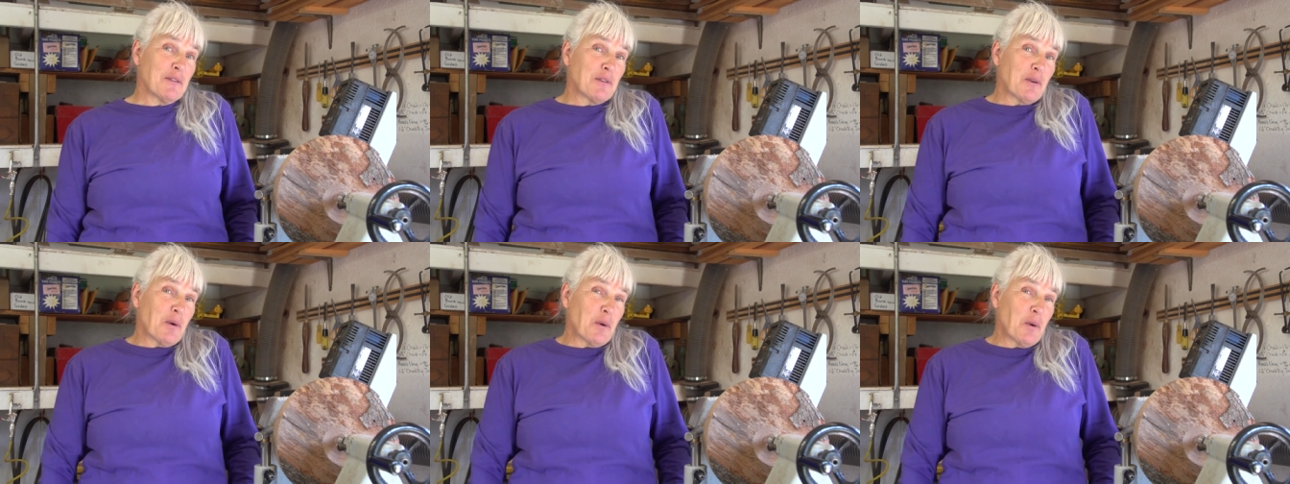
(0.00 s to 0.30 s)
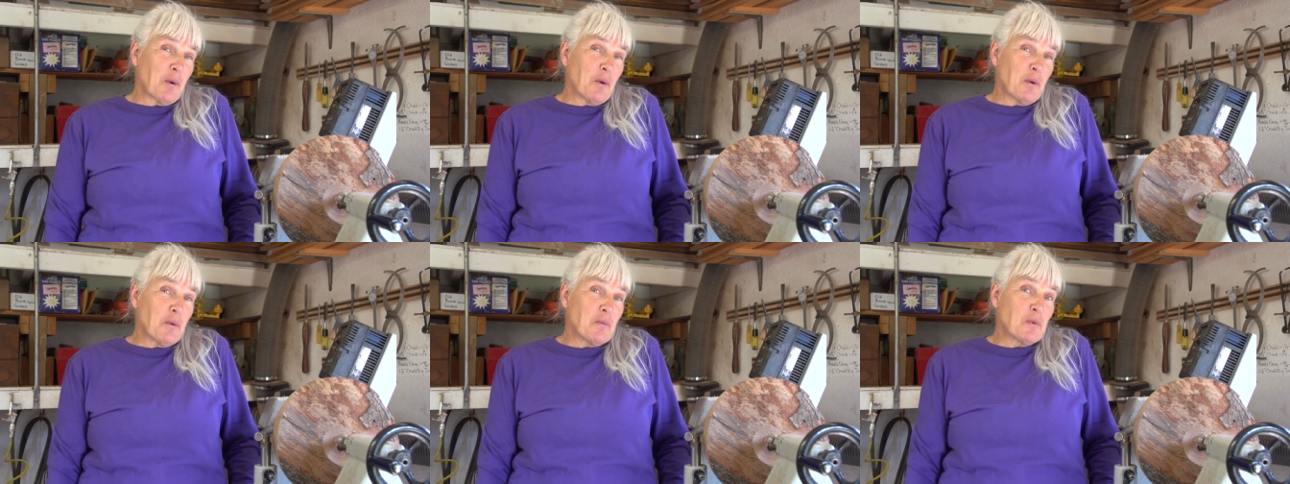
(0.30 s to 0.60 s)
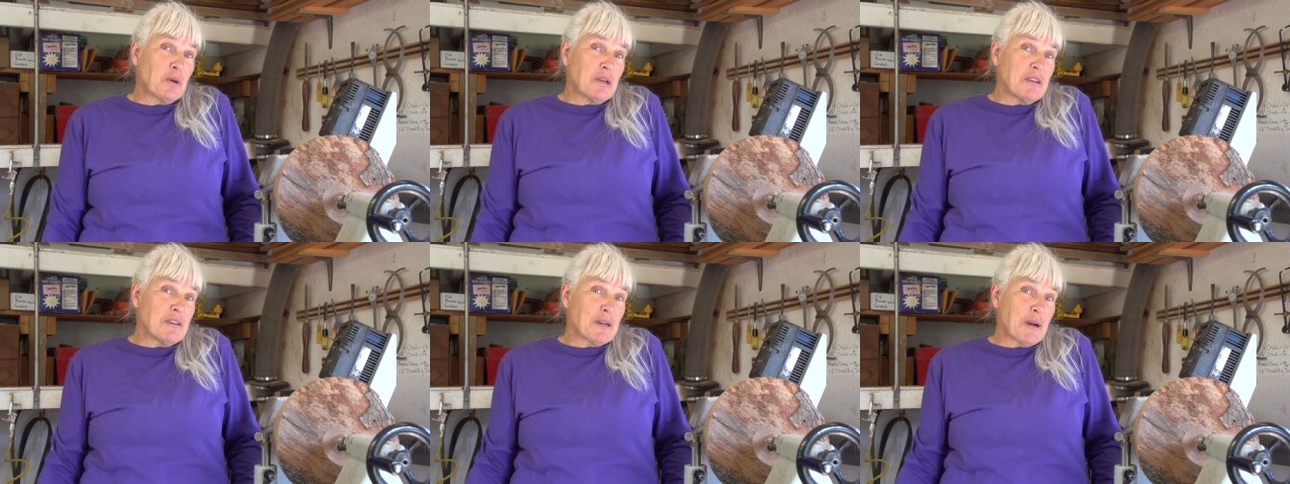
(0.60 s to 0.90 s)
so
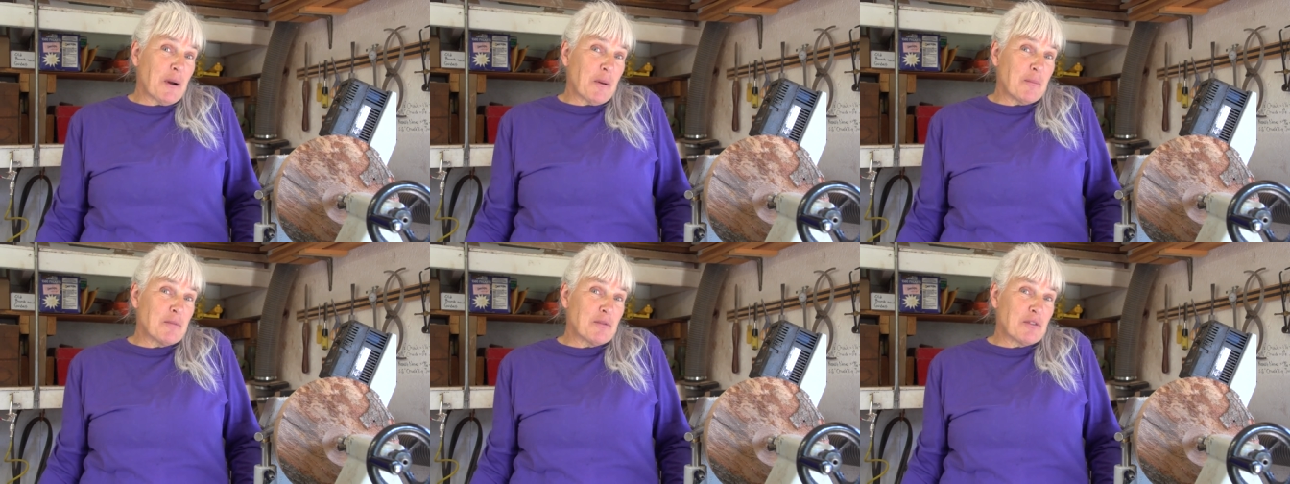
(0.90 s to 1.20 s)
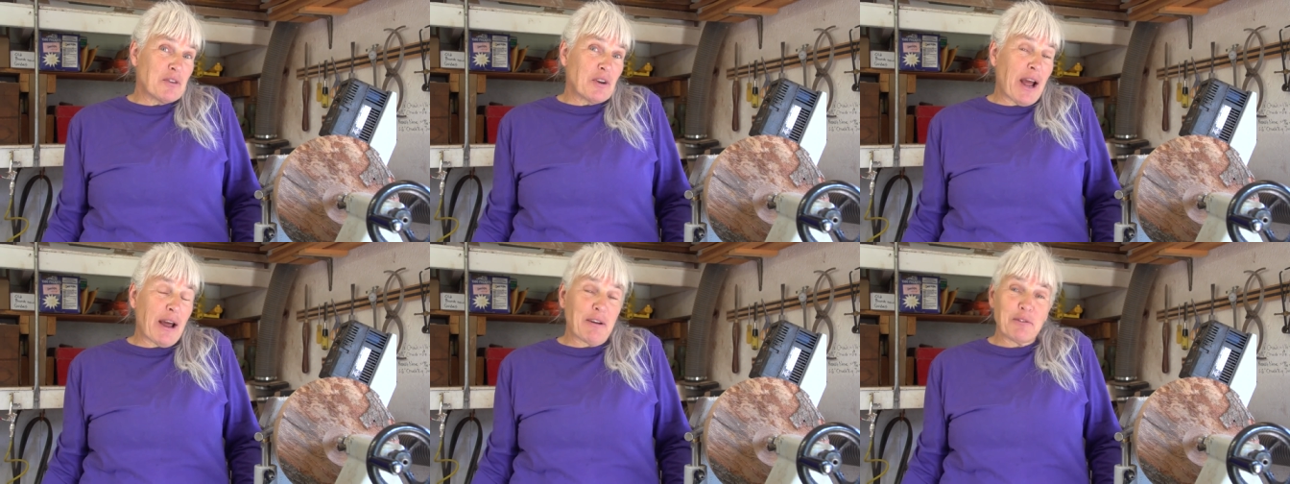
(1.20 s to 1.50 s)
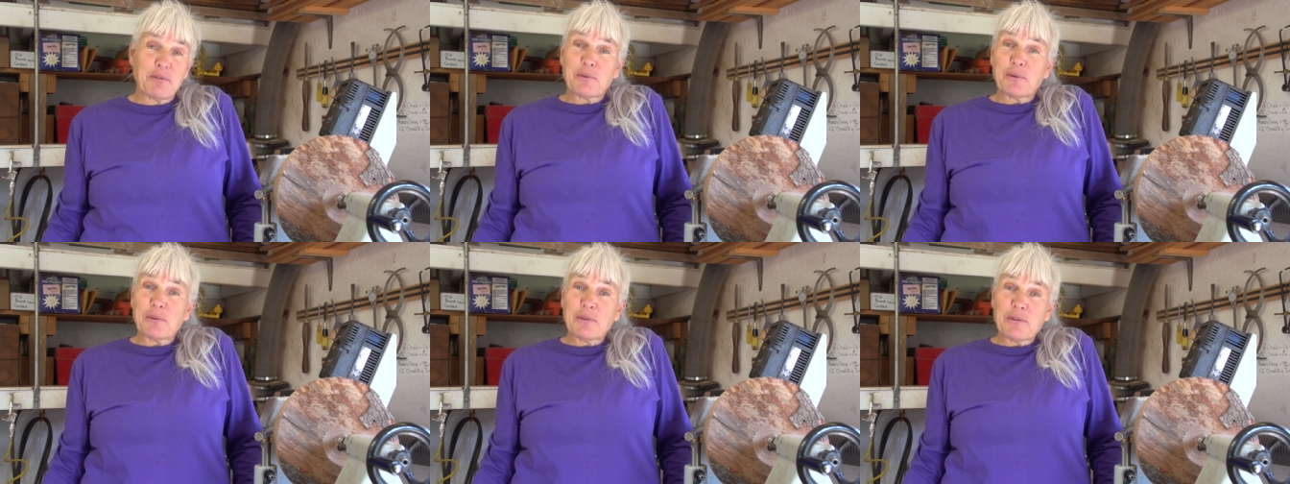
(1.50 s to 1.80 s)
wood comes
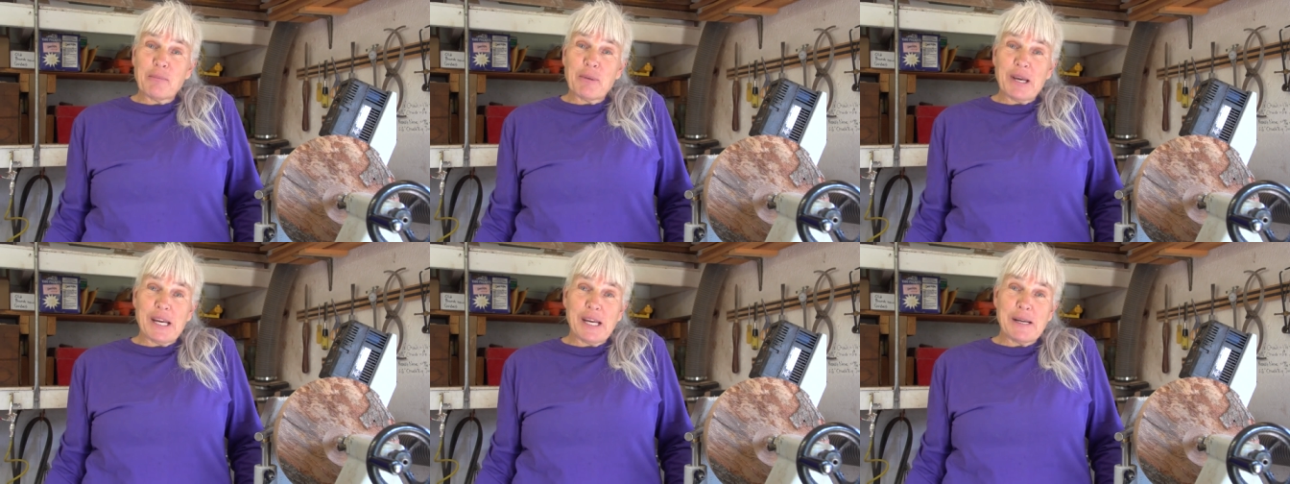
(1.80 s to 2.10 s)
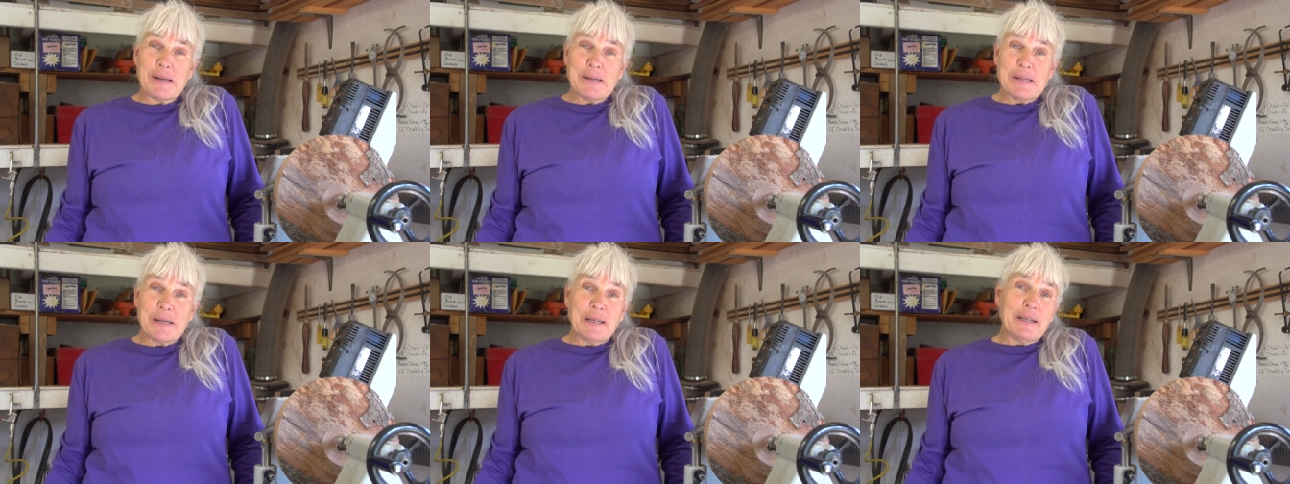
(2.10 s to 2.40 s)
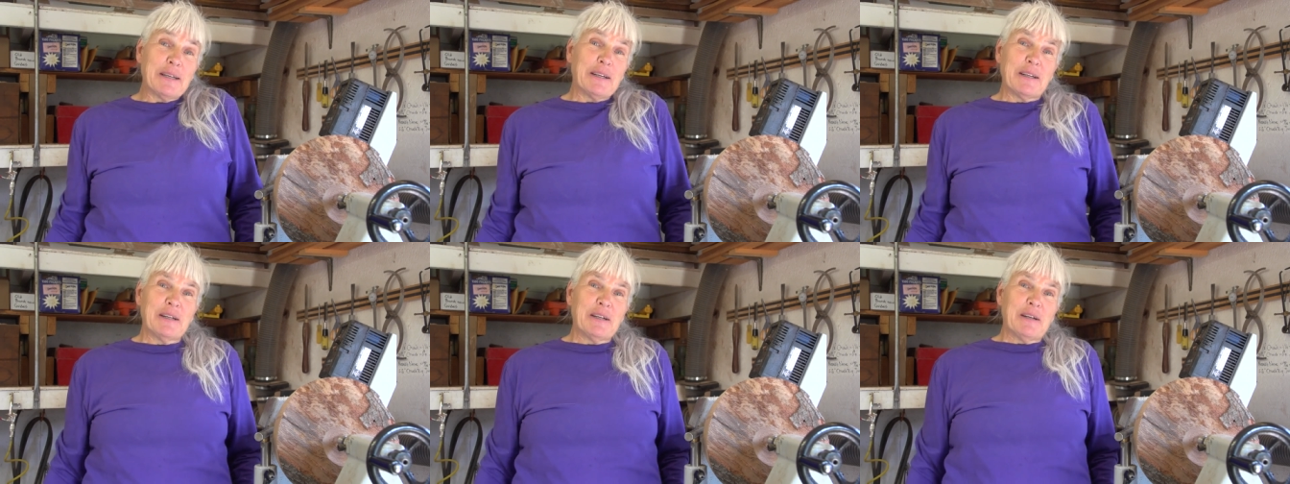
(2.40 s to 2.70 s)
natural to me.
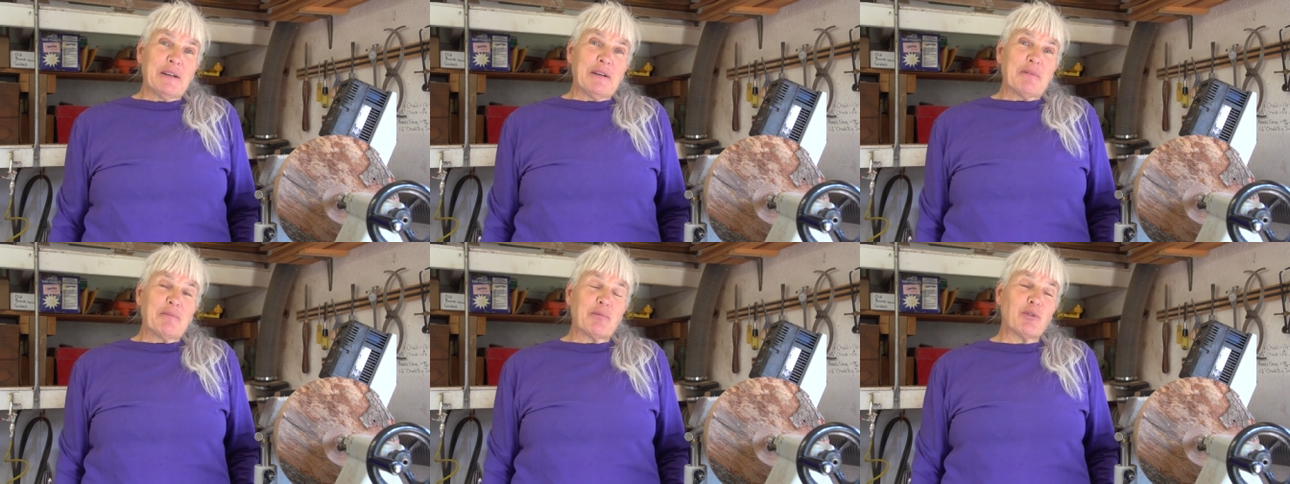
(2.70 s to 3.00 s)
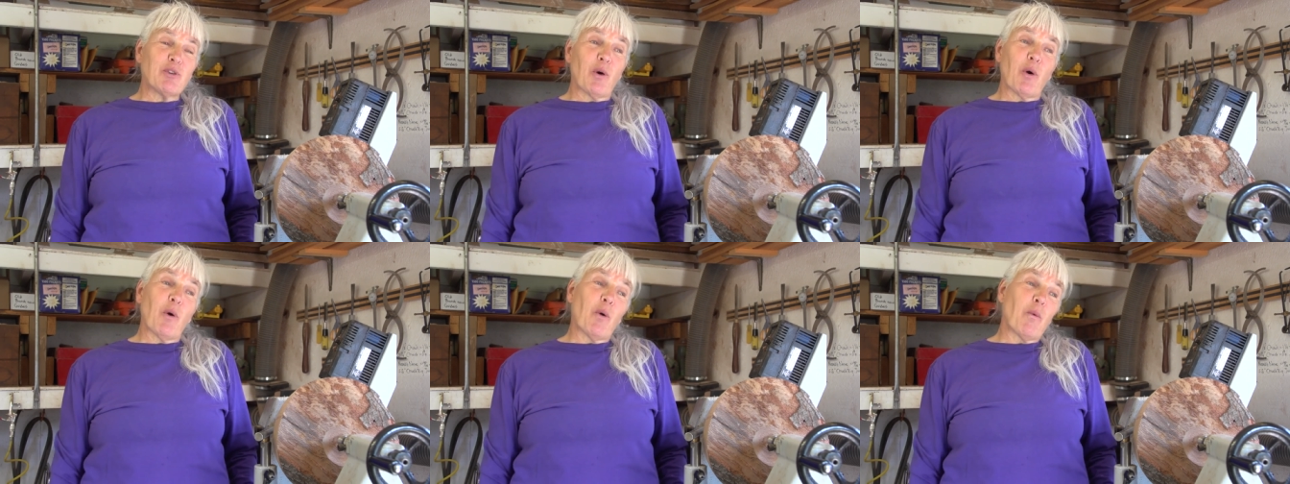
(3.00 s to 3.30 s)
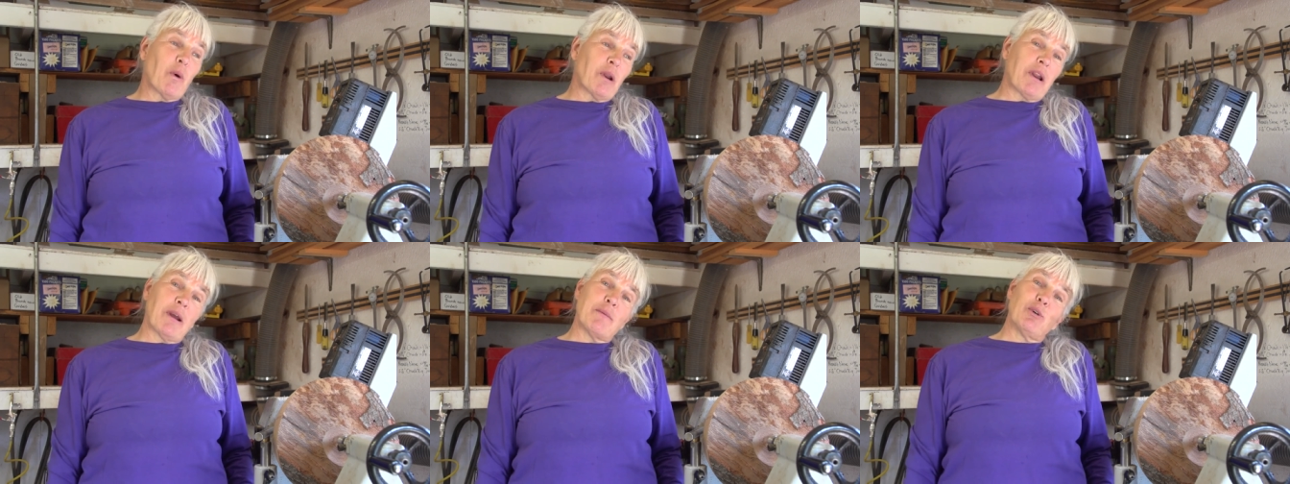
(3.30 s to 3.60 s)
So
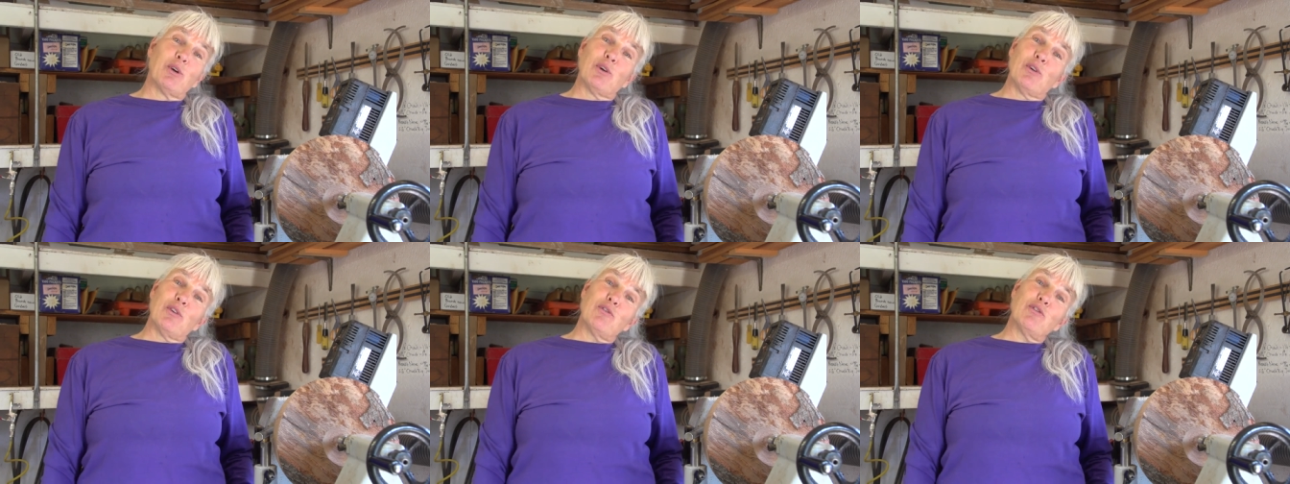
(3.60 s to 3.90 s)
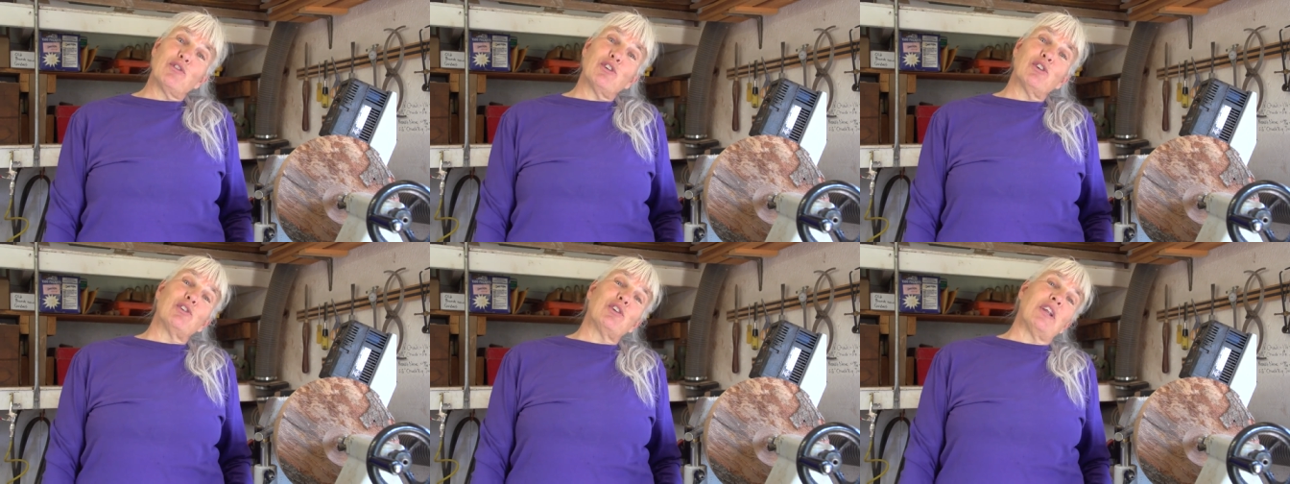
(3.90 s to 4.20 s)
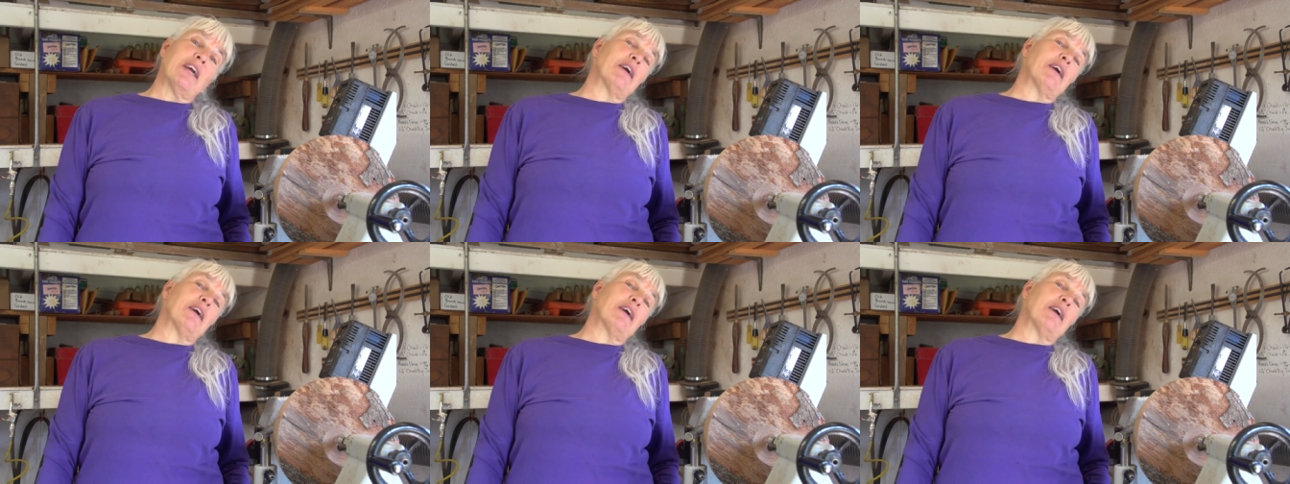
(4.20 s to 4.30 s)
when I moved to